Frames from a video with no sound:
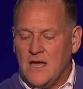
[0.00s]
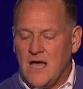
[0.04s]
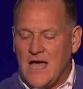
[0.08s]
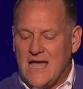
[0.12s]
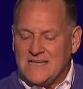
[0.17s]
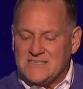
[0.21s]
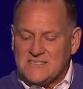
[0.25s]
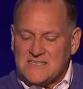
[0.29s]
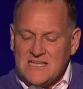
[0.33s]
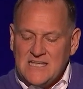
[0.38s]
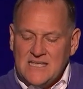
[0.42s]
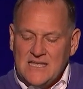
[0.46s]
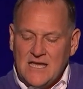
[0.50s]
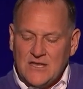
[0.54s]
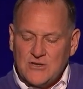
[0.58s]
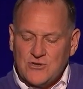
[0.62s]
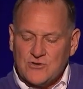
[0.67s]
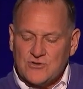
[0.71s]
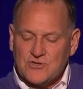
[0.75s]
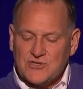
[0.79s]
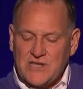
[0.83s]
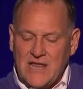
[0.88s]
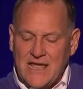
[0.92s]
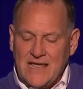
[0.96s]
as he
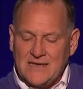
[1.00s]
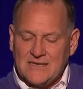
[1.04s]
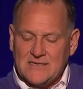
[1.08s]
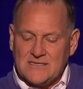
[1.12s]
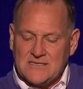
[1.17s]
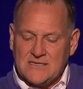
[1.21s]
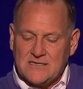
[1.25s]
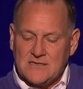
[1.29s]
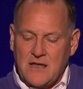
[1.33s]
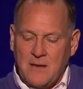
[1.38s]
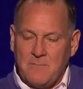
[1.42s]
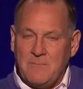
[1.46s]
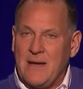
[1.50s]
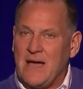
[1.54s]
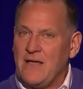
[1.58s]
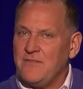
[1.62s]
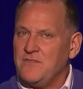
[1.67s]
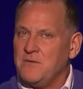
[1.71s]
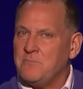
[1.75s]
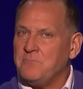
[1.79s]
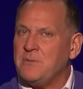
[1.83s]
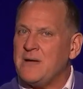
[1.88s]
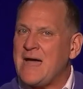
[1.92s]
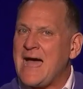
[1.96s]
understands it about
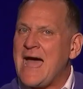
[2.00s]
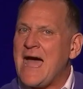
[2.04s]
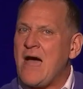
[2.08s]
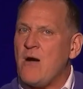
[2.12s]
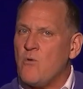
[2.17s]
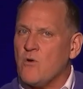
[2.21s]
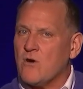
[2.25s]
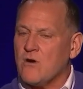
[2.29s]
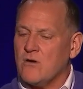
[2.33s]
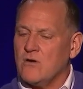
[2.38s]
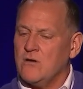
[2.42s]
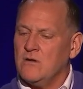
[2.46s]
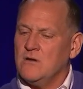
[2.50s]
the power